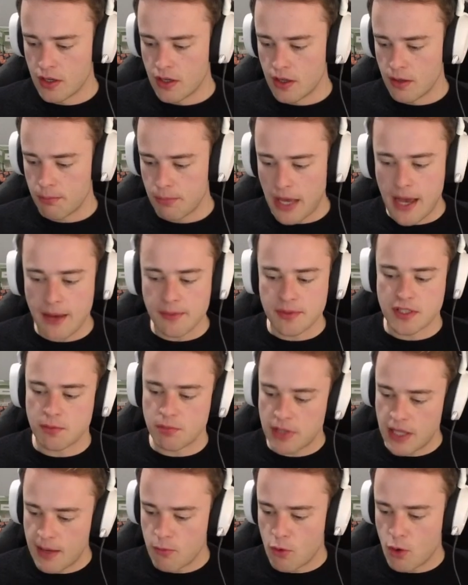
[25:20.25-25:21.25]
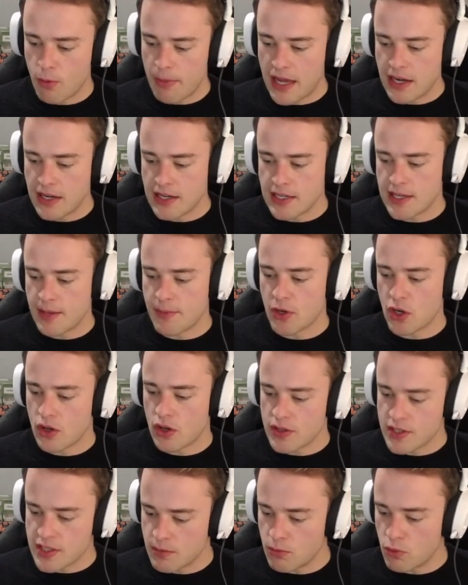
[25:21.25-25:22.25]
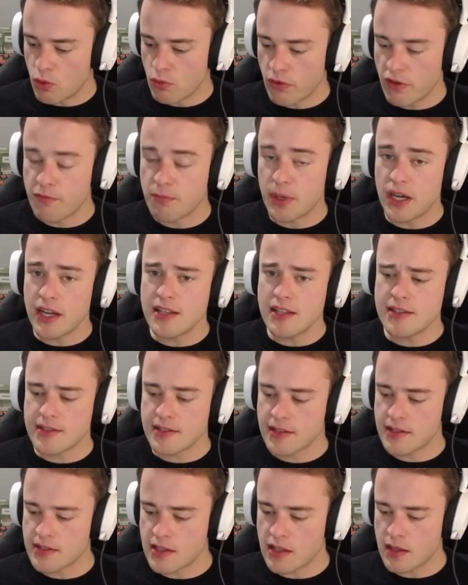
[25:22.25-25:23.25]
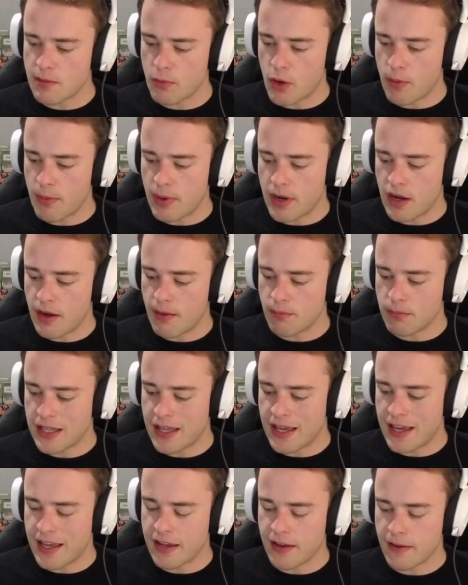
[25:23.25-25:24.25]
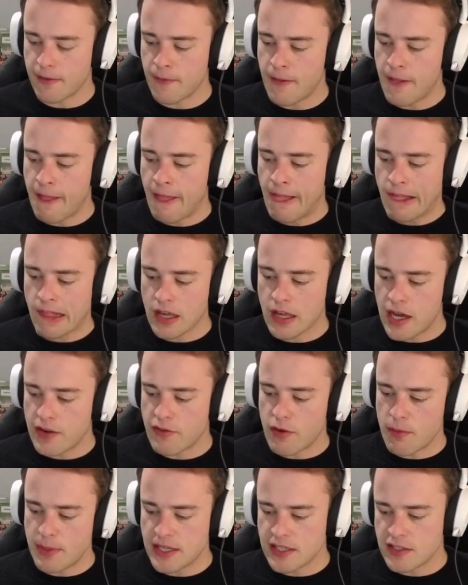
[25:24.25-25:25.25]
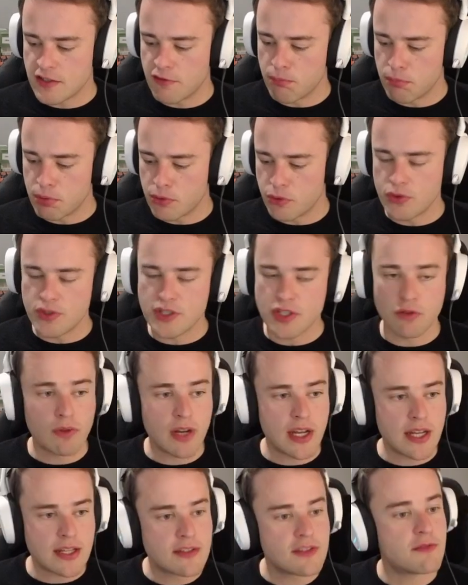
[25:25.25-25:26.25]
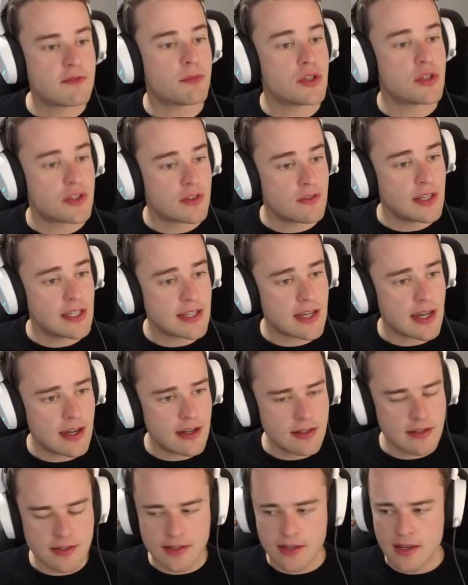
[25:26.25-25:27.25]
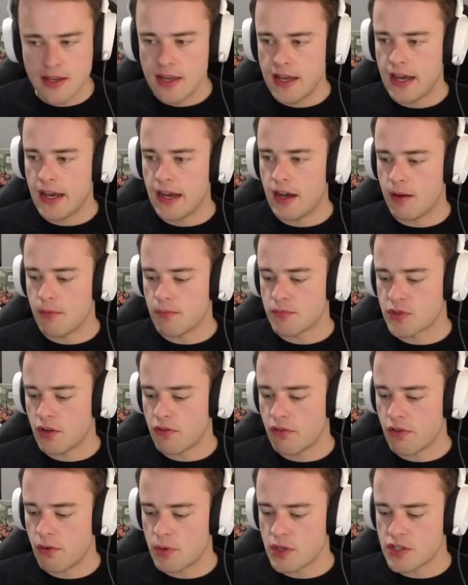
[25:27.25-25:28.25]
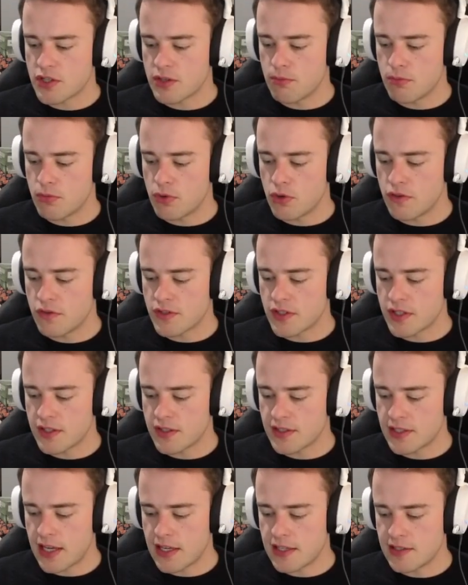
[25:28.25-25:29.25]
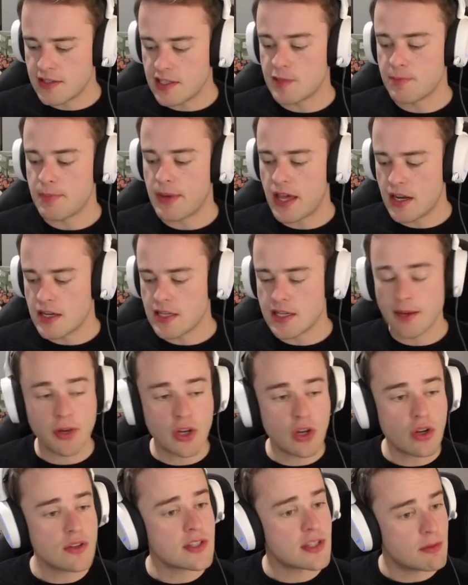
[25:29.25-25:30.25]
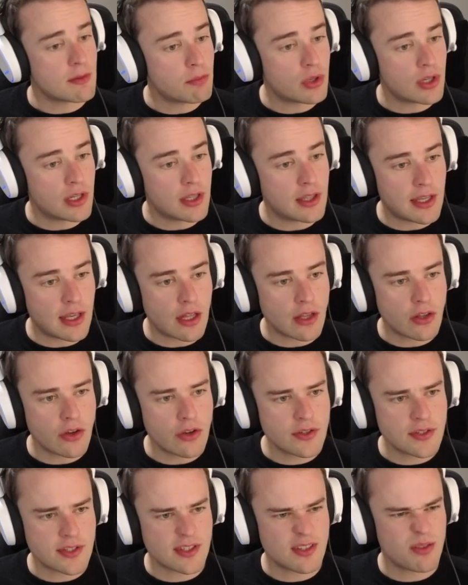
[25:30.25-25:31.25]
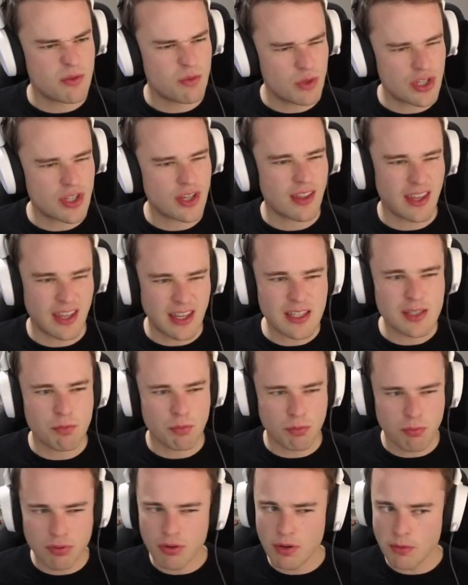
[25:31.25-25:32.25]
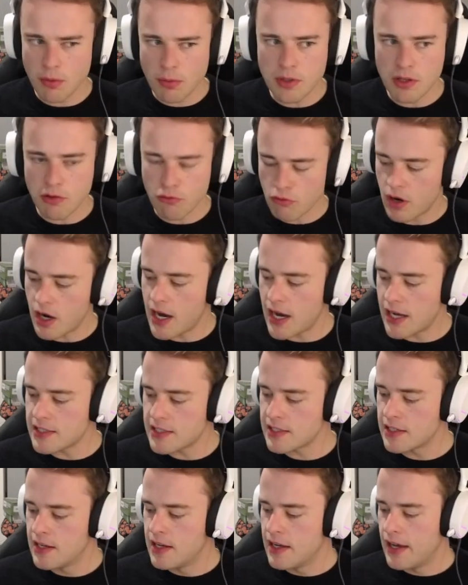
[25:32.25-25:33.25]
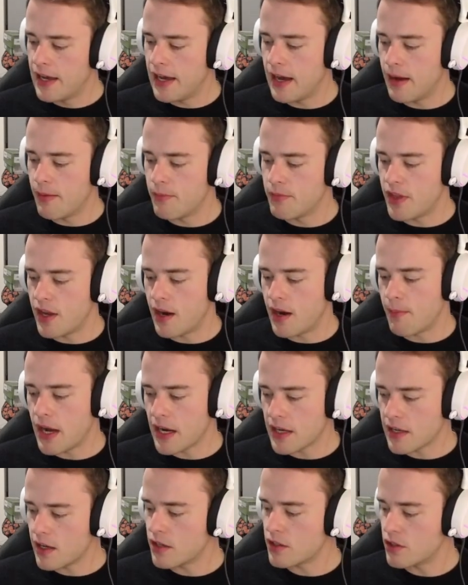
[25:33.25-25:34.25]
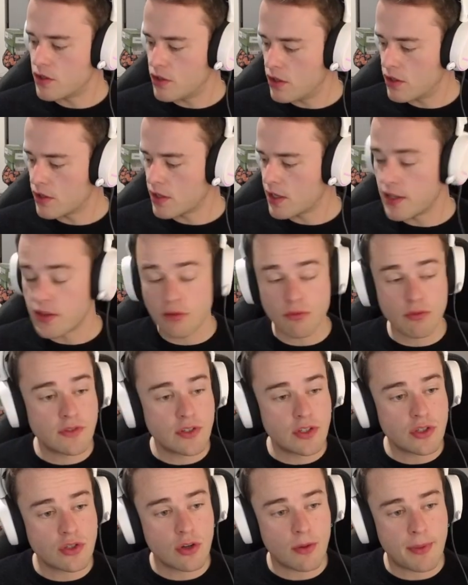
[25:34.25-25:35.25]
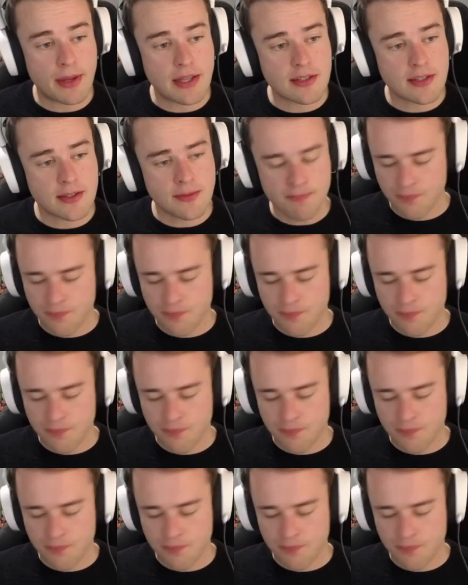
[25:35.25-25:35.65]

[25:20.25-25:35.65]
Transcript: Perhaps to play more Bounding Demigons and more Riftbinds, because at the moment I'm playing kind of a mix of blues and reds of most of these cards. So if I wanted to move to, say, 6 Bounding Demigons and put in the yellows, which I think is probably right, then I might cut the Rifted Torments.